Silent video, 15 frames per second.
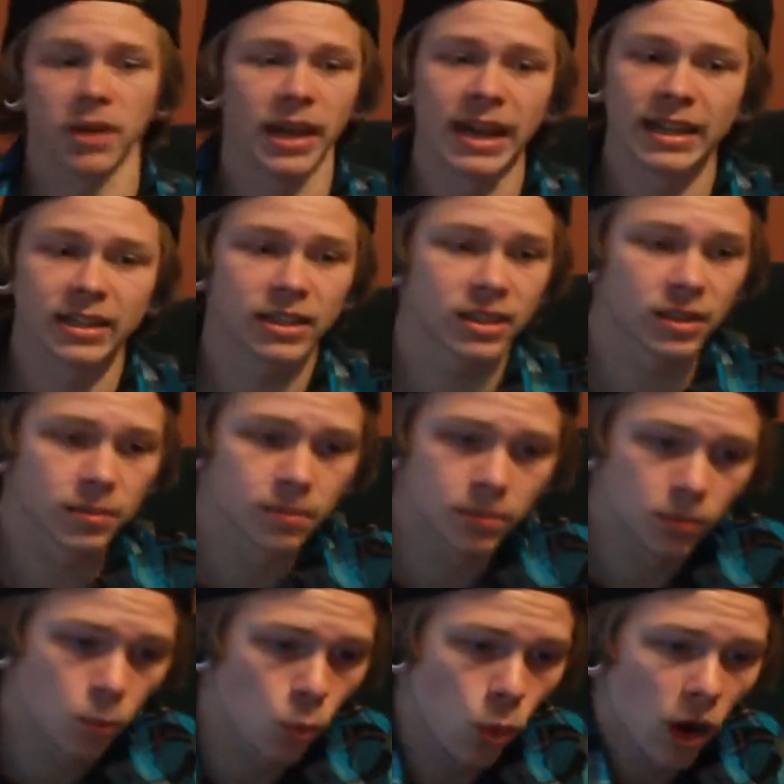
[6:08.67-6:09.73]
it's
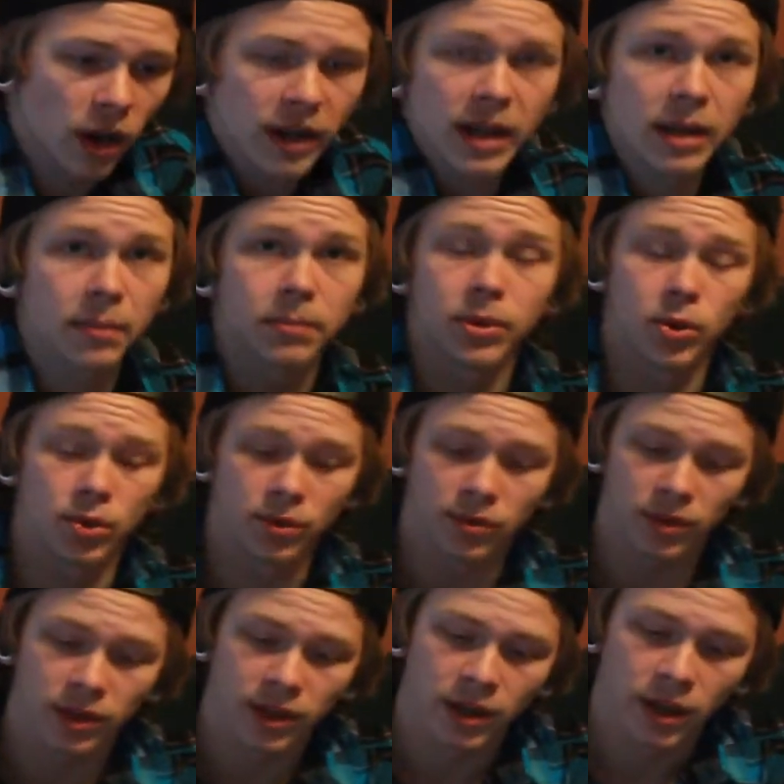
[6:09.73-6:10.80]
working
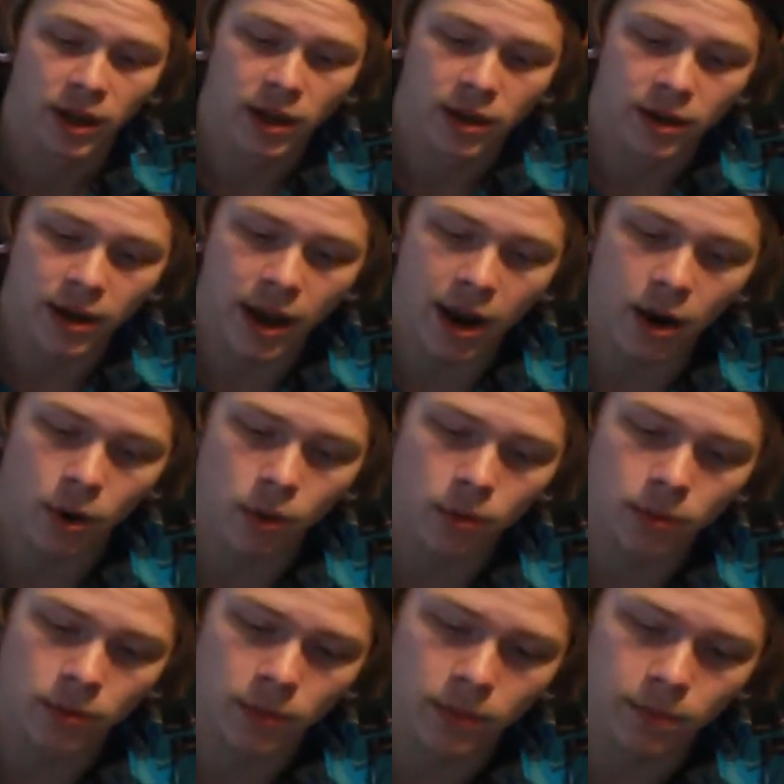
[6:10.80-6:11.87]
beautifully. Now,
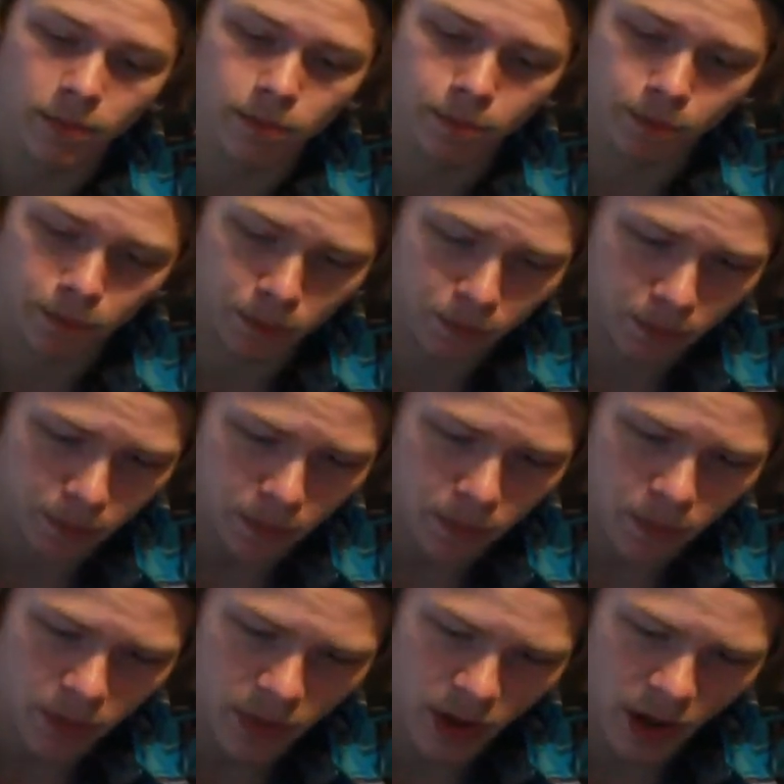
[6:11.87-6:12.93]

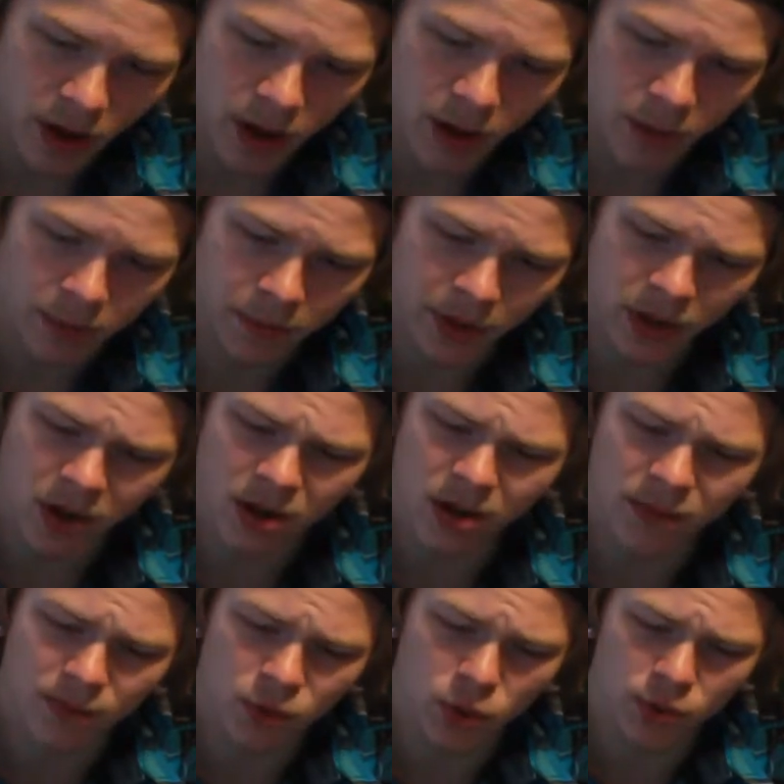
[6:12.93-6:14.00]
there
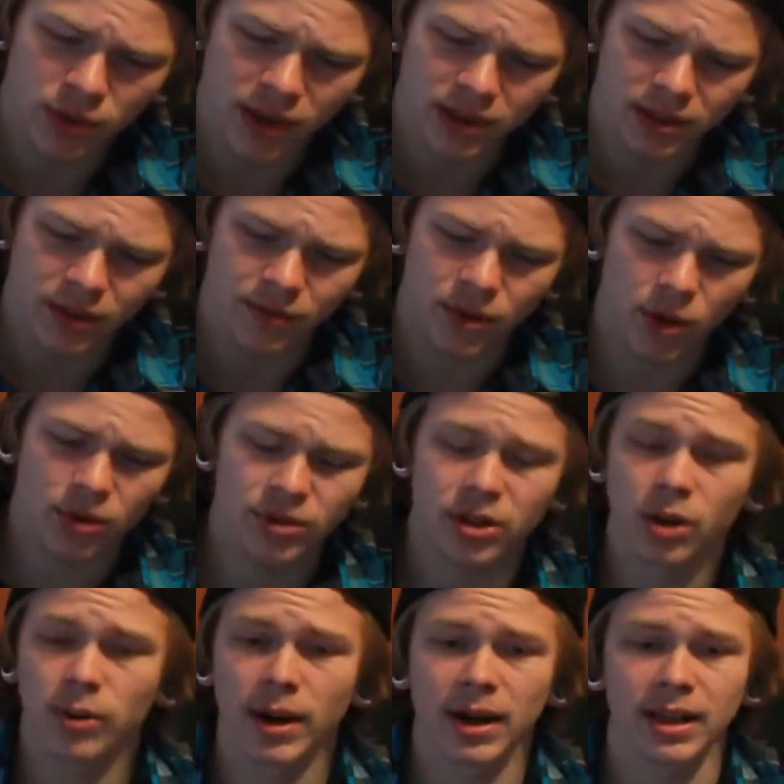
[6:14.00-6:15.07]
are a few things I've noticed
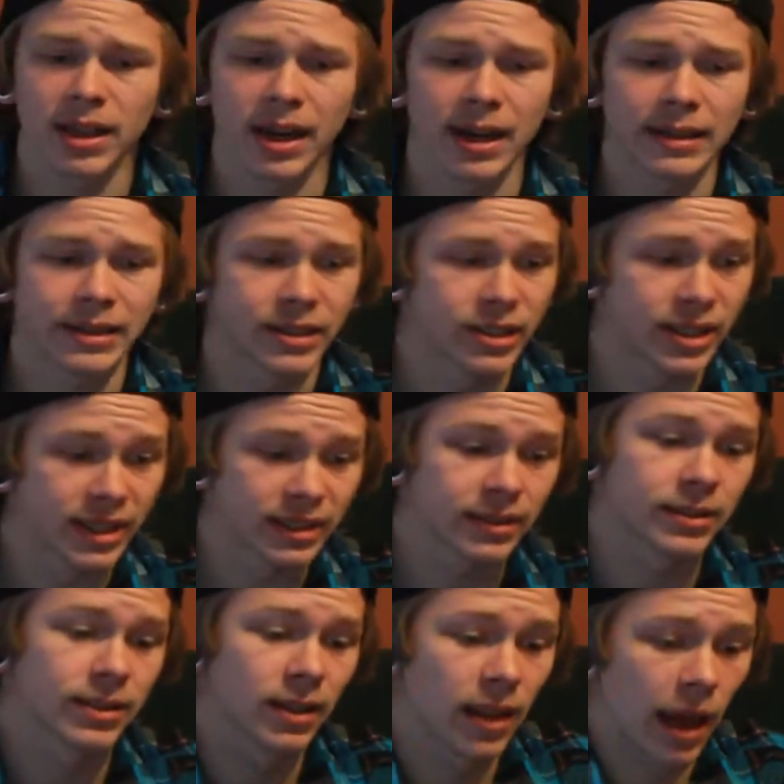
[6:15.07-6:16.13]
already that I
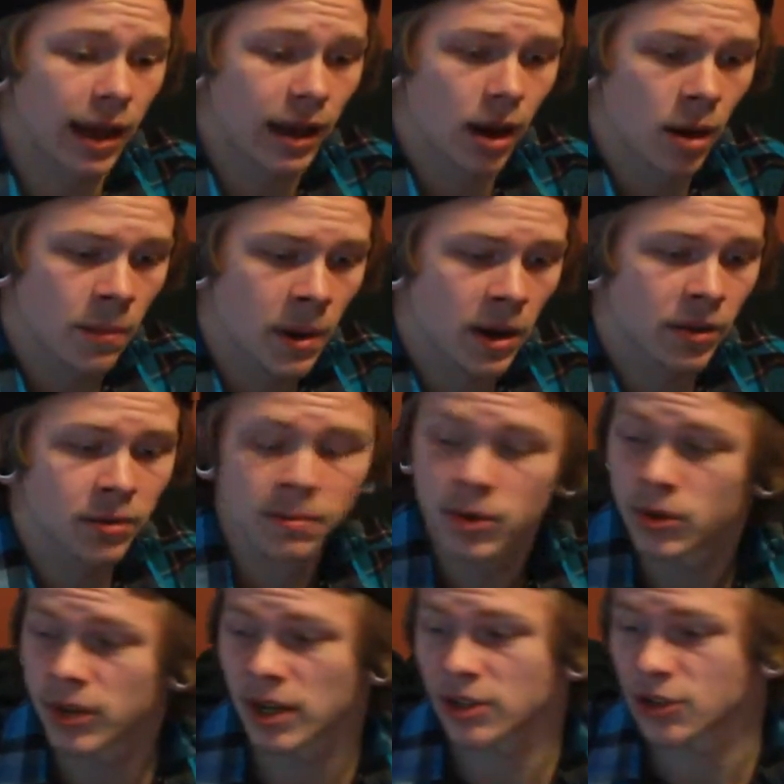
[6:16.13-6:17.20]
dislike about the
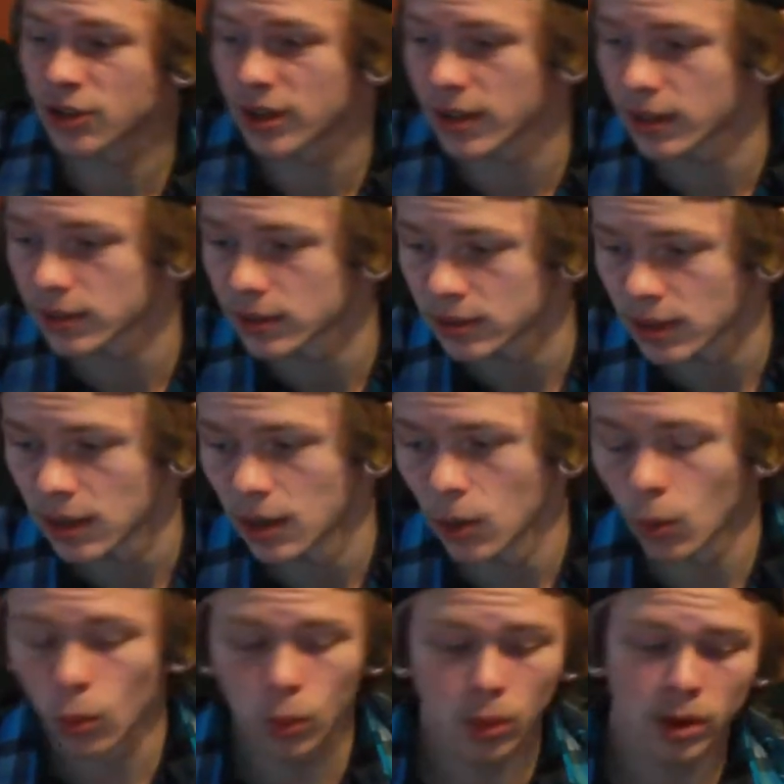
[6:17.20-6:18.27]
Mutation X.
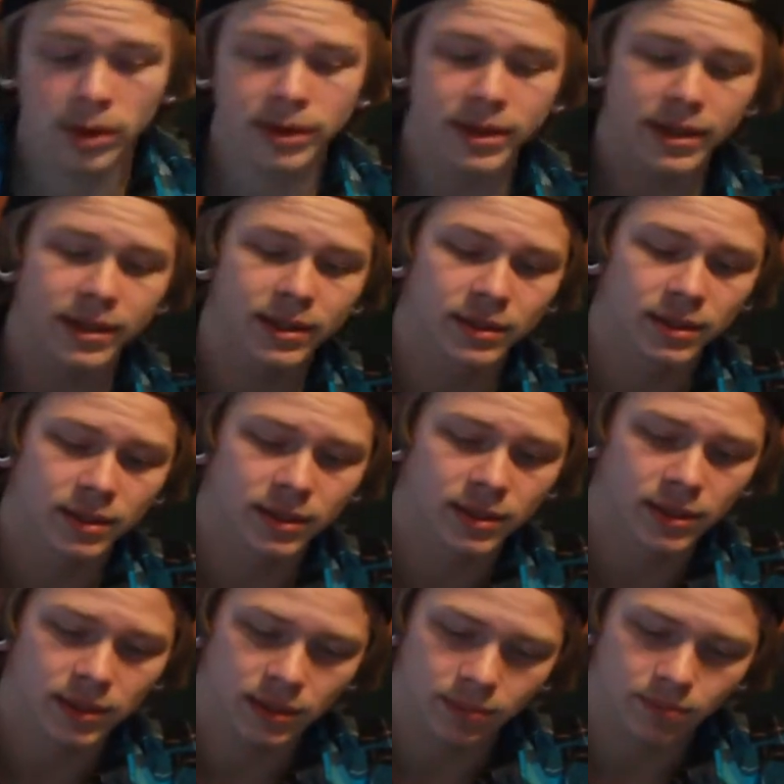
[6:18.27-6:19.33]
One
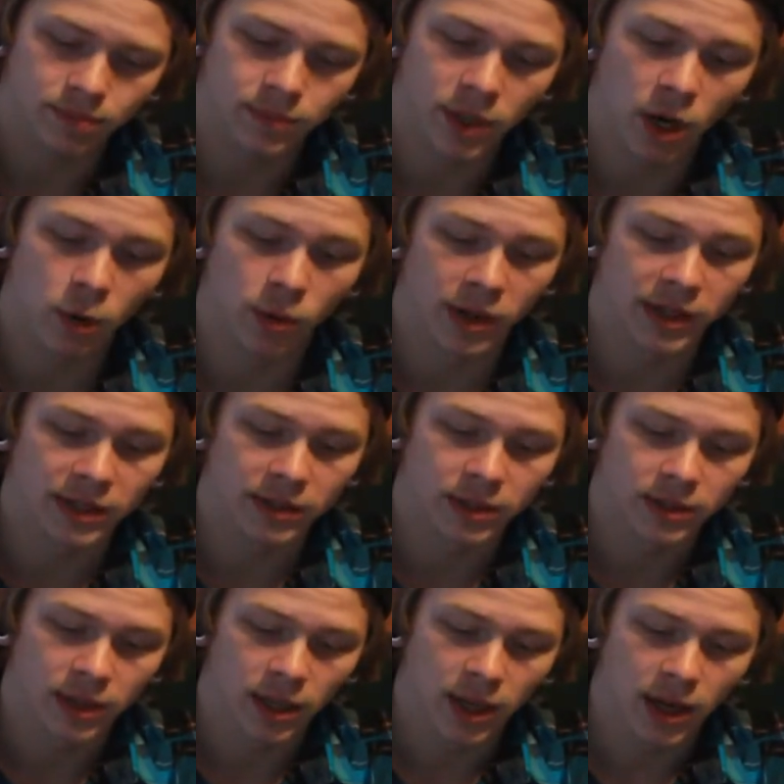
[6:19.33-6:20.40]
is the O-rings.
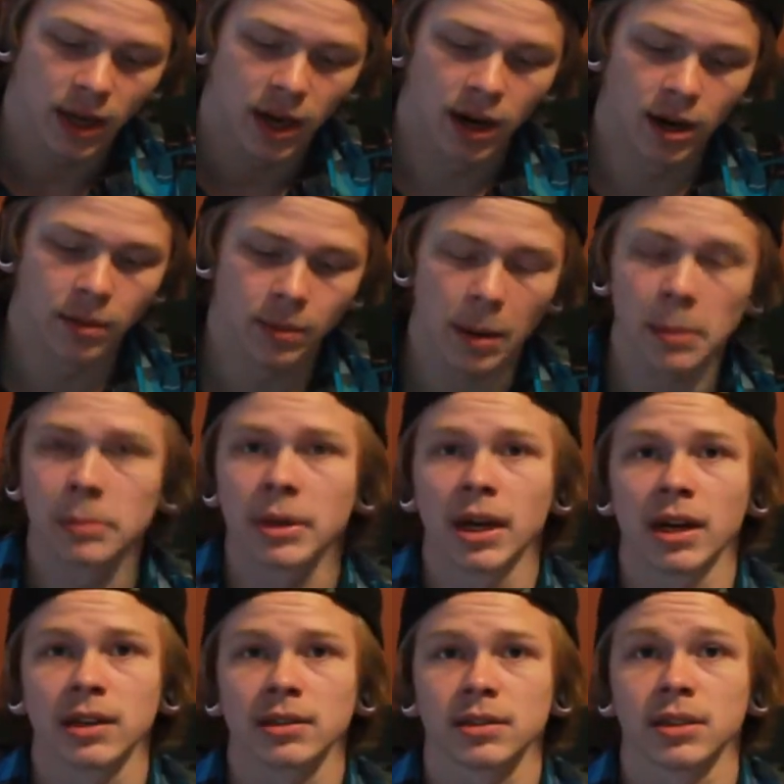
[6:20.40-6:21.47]
I'm gonna be
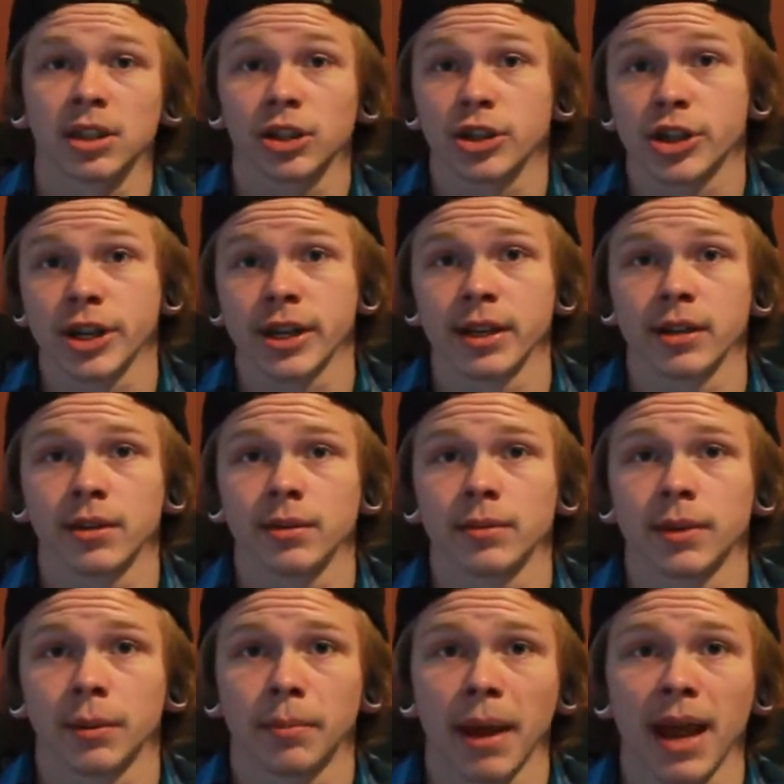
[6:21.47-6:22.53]
honest, they're shit.
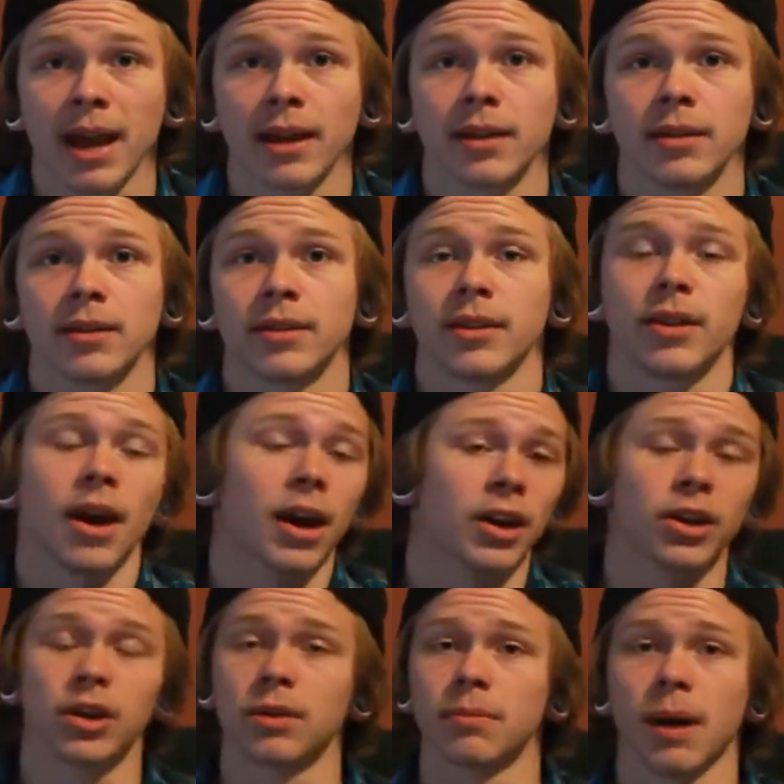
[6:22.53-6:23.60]
They're bad. They're not
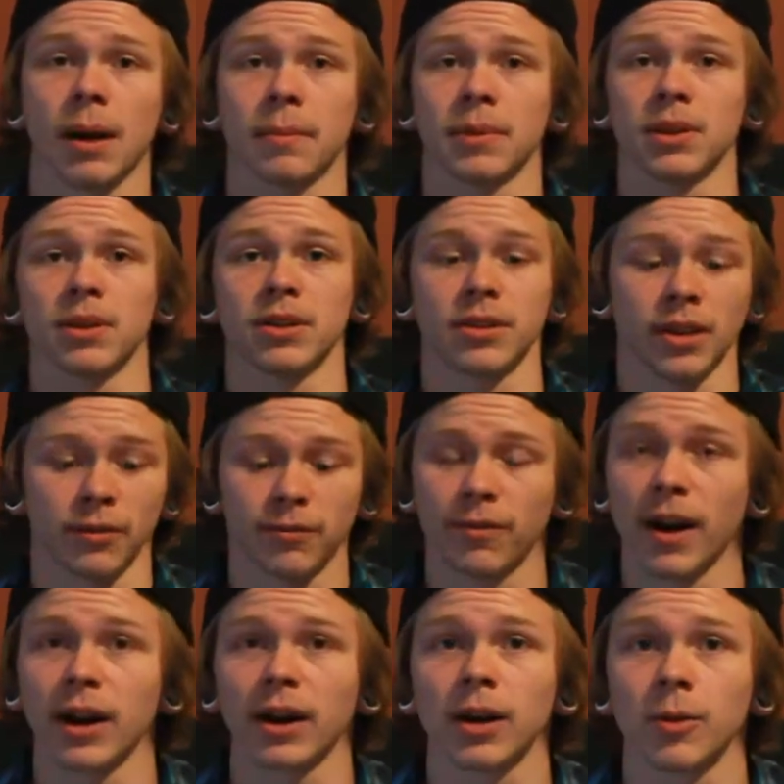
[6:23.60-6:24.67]
good in my opinion. They're
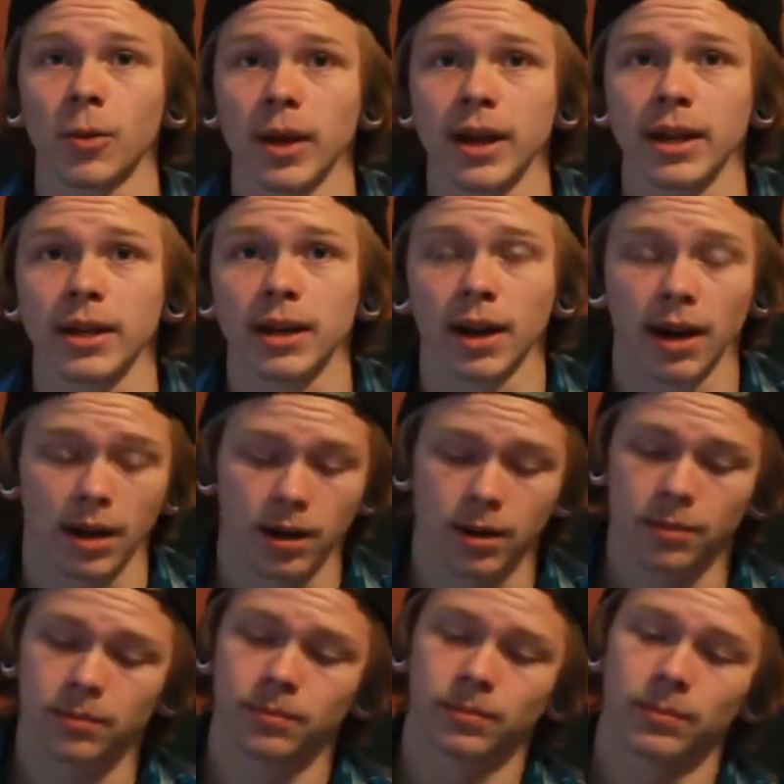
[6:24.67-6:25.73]
very weak.
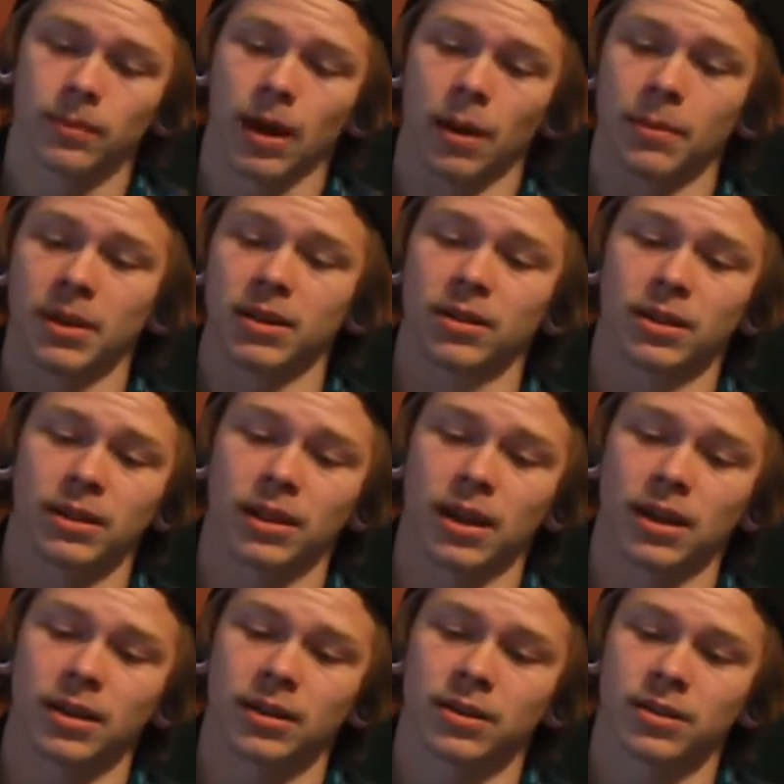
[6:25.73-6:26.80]
I mean, look at that.